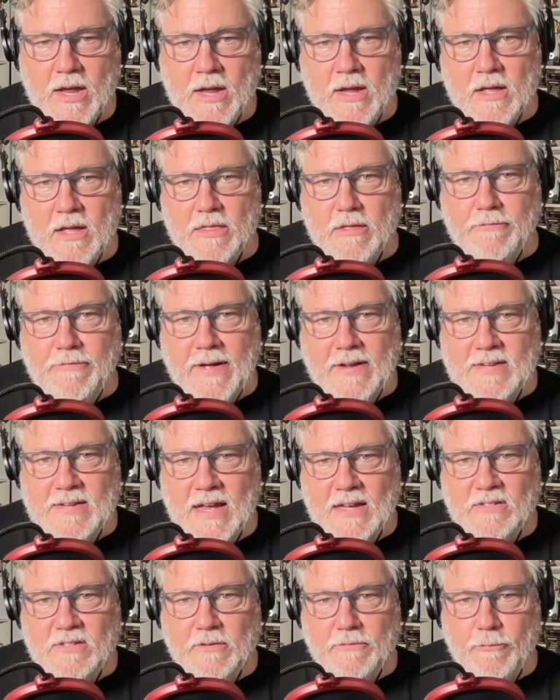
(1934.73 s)
The
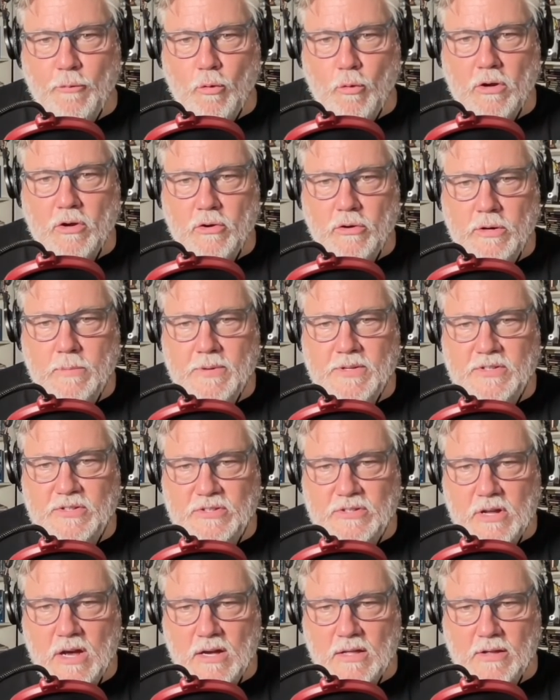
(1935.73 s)
Fantastic Four could have been
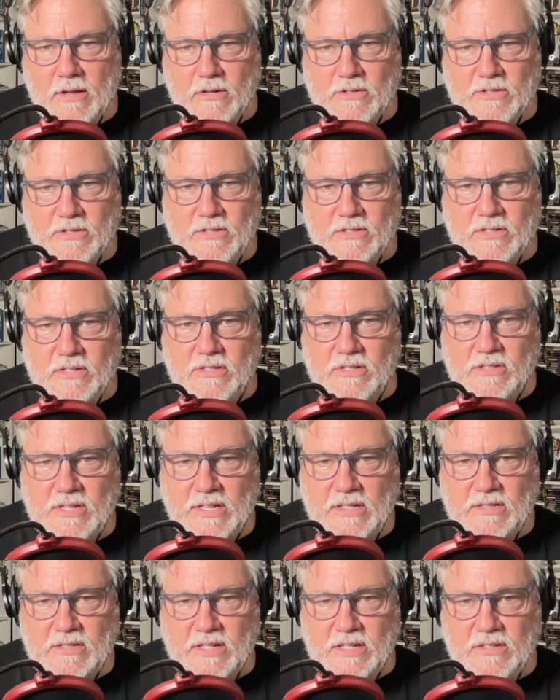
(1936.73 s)
stuck there since the
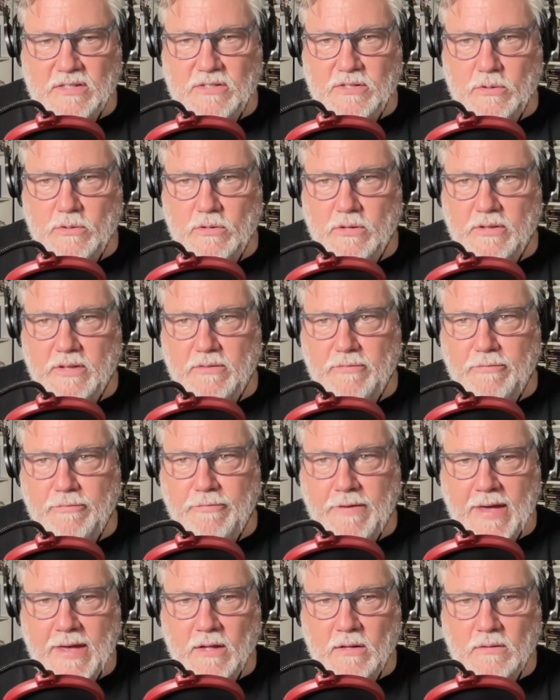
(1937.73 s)
60s due to the
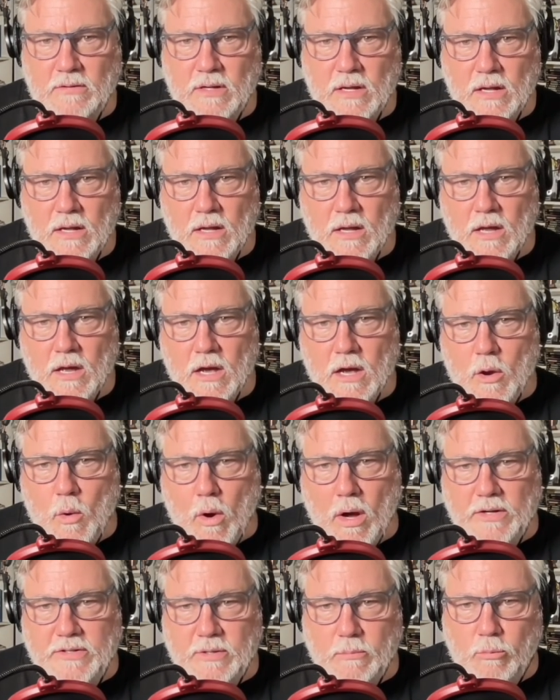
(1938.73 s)
failed
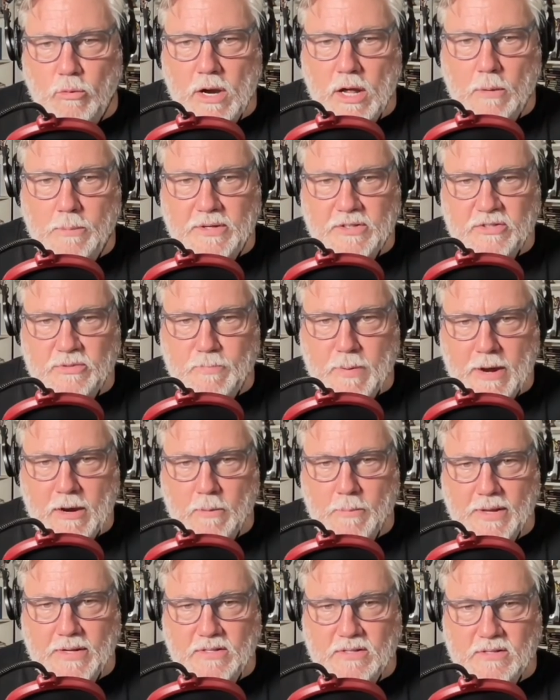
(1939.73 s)
quantum realm
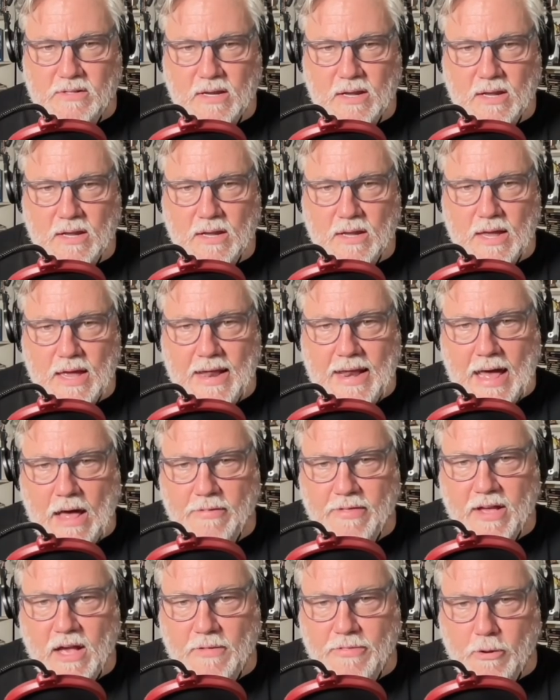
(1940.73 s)
experiments and how
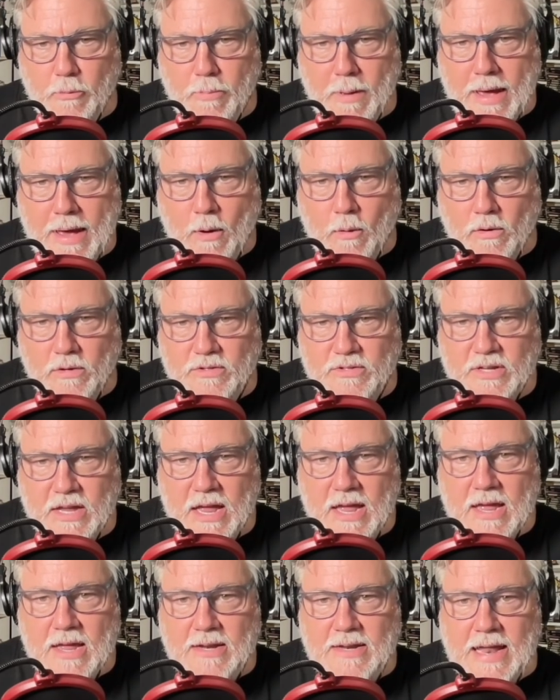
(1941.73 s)
they got their powers.
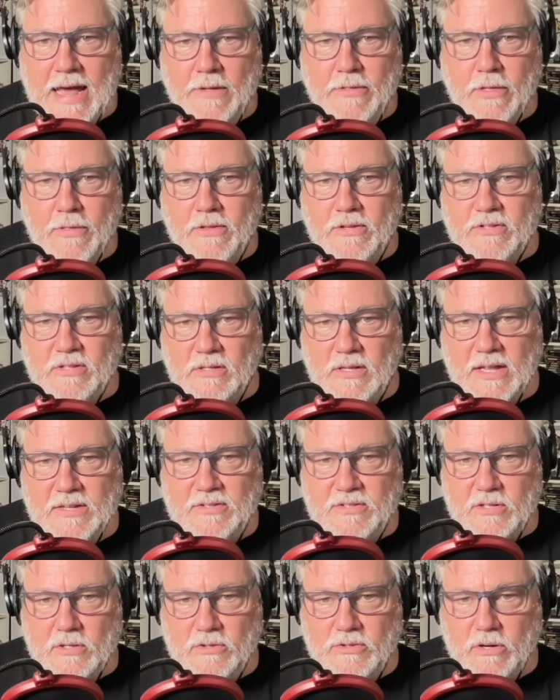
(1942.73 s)
Now that the
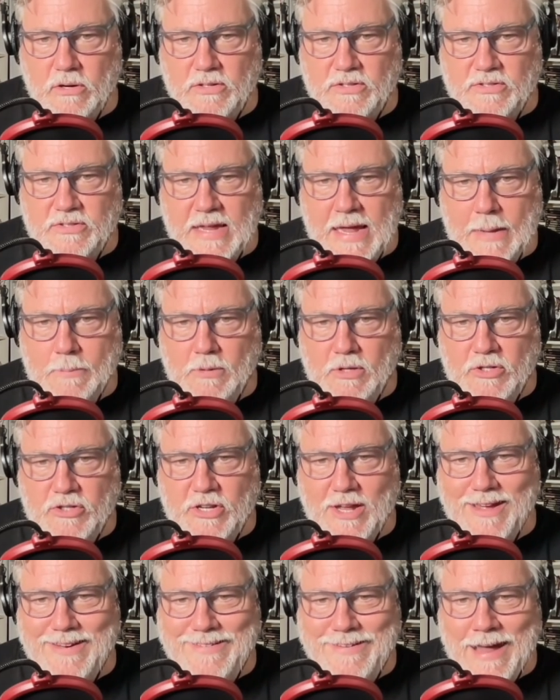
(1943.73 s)
Celestials are established,
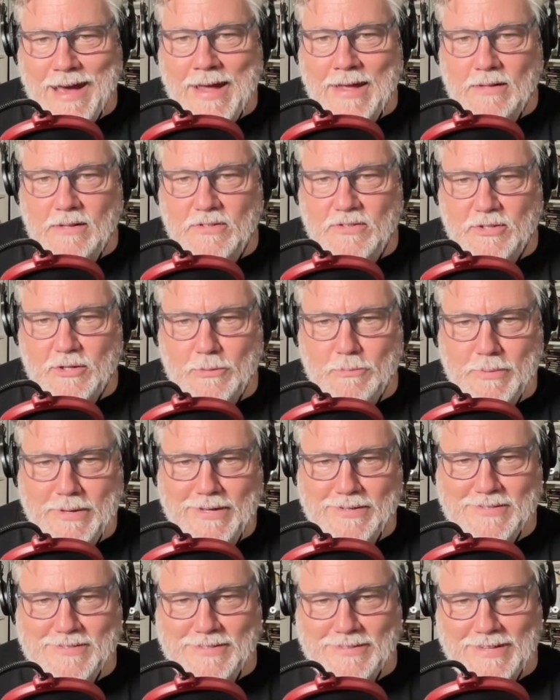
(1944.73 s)
a nihilist could be
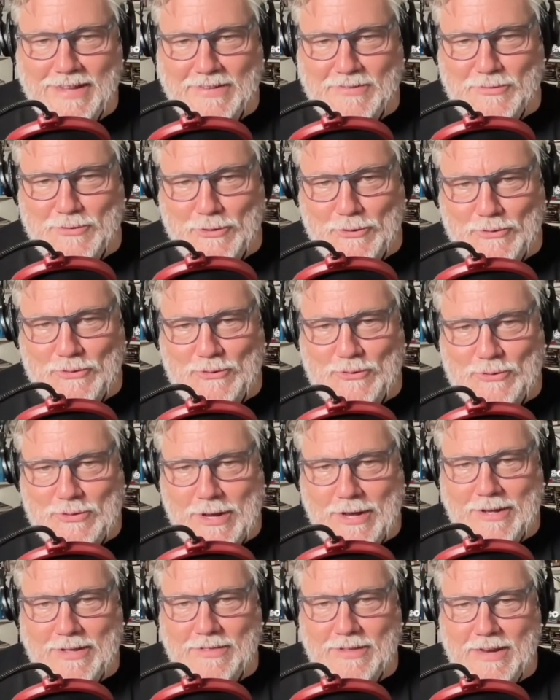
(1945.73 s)
a Celestial
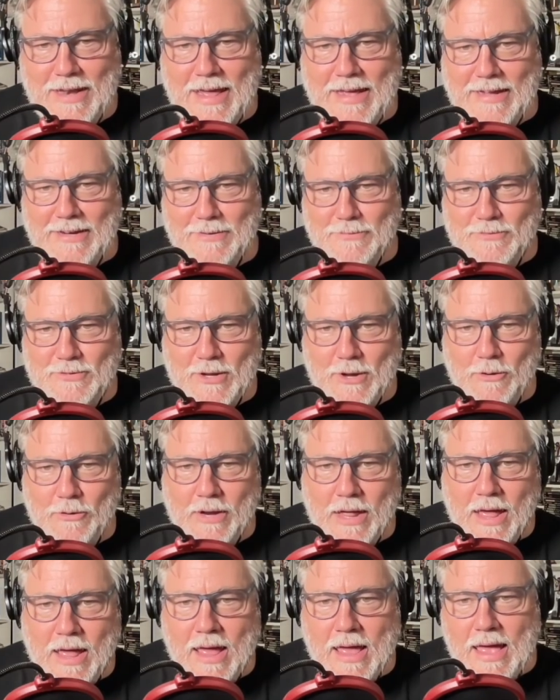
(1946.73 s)
stuck in the negative zone
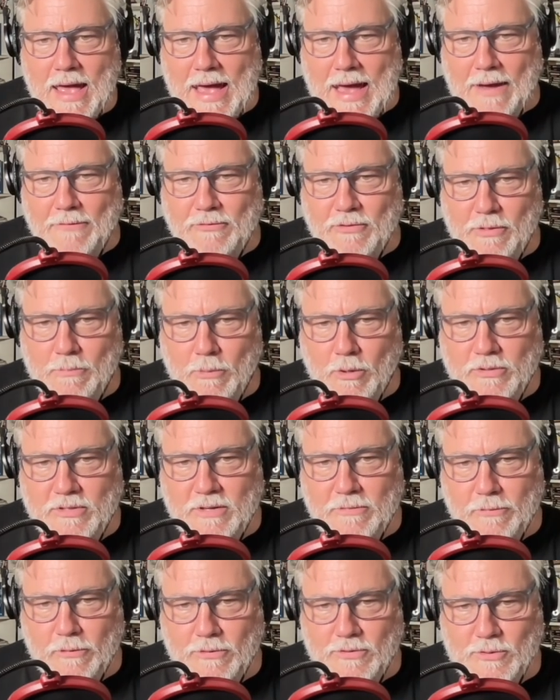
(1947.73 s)
after the
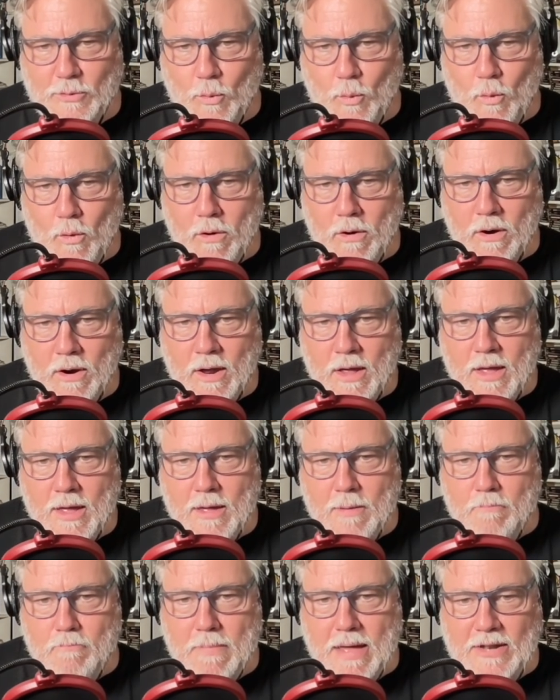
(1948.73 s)
multiversal war
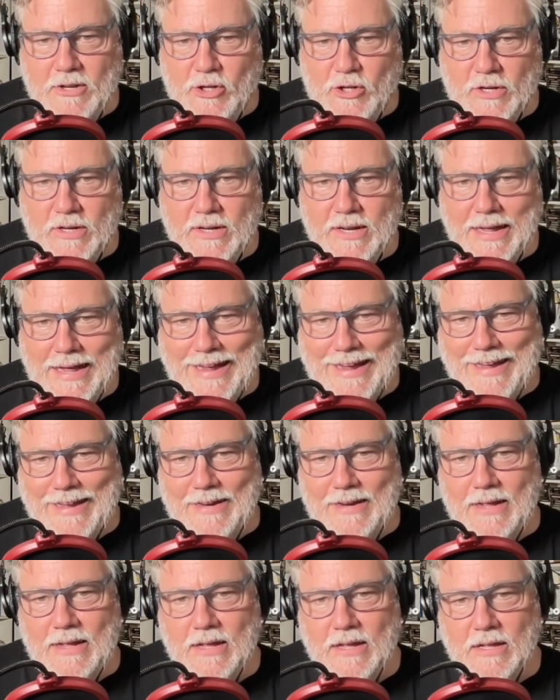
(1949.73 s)
mentioned
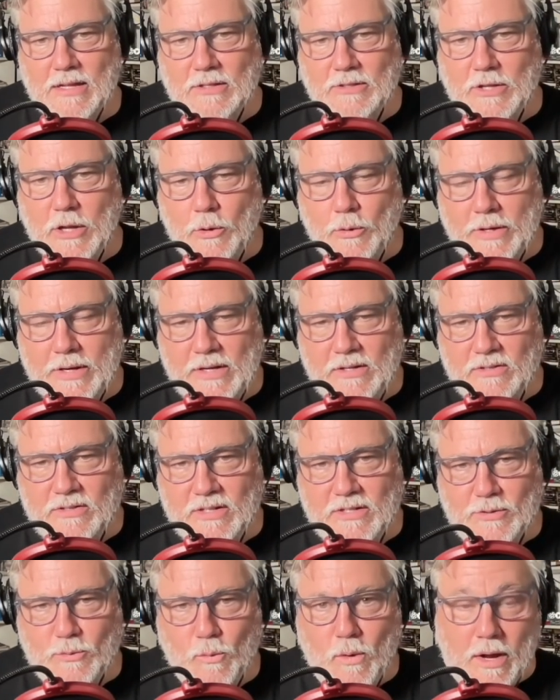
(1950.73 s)
in Loki
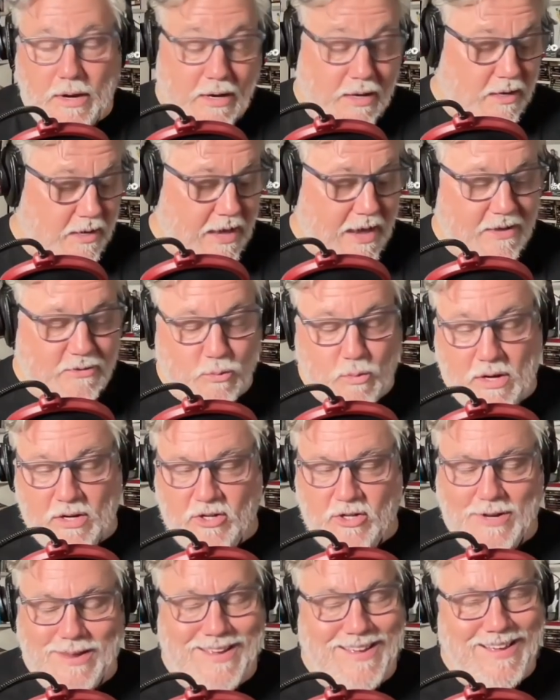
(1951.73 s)
Season 1. Chaos
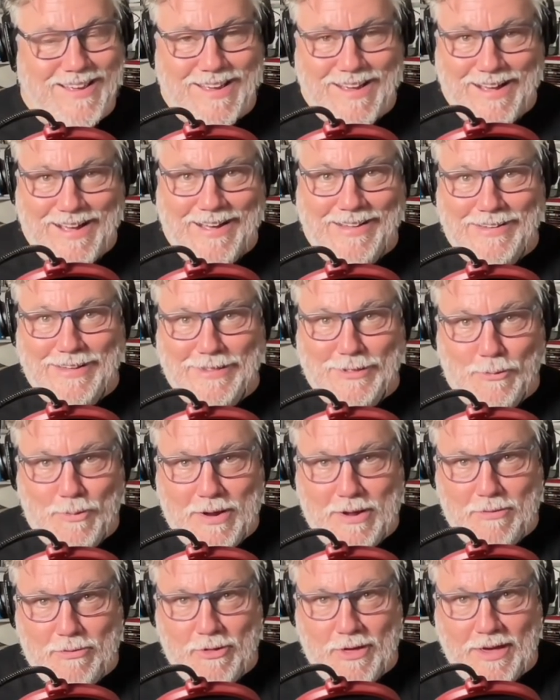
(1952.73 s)
Witch, I like the way
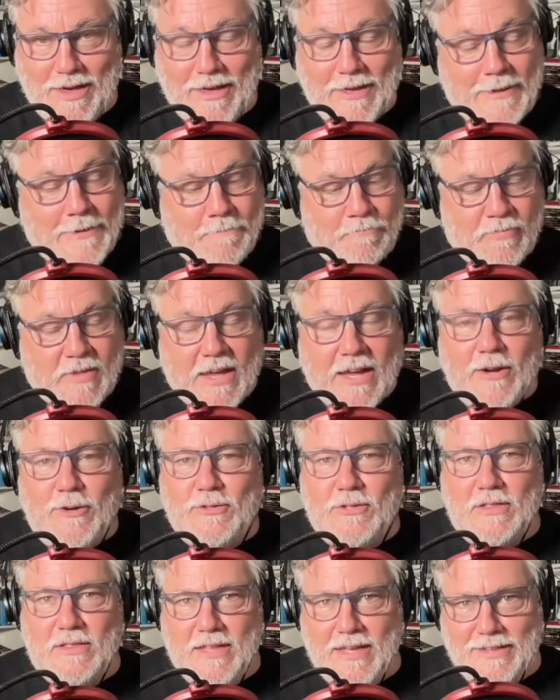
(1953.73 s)
you think. Here's
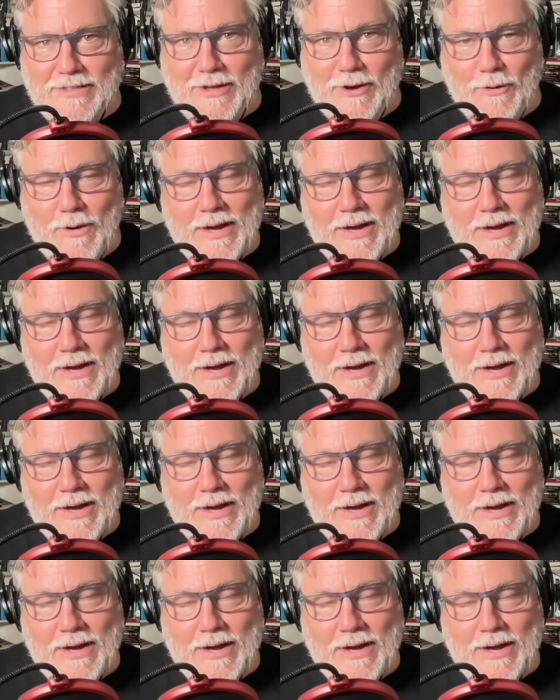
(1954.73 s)
the thing, though.